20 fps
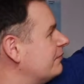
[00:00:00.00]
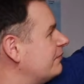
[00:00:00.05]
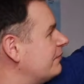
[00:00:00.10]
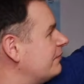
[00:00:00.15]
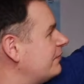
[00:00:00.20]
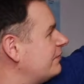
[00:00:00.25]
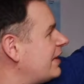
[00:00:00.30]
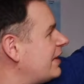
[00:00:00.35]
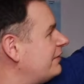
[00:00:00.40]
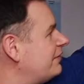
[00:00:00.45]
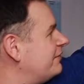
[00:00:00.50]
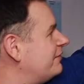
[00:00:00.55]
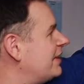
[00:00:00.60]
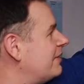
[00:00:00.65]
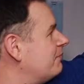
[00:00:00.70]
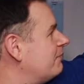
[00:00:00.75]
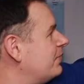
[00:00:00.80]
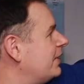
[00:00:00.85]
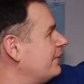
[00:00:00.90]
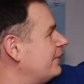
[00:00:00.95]
standard
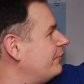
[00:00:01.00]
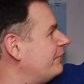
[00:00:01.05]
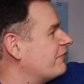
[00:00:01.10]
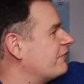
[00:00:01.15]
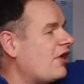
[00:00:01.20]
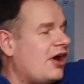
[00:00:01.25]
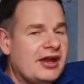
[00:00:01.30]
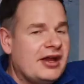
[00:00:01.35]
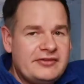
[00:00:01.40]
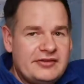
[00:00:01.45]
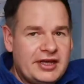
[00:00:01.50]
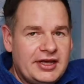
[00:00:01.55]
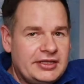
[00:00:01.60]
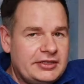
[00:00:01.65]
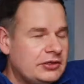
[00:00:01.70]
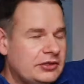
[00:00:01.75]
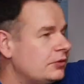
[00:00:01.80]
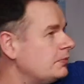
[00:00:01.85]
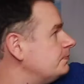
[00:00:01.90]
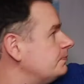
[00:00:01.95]
template, we've got our
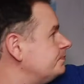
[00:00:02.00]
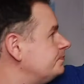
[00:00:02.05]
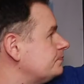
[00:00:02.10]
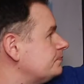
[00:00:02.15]
title.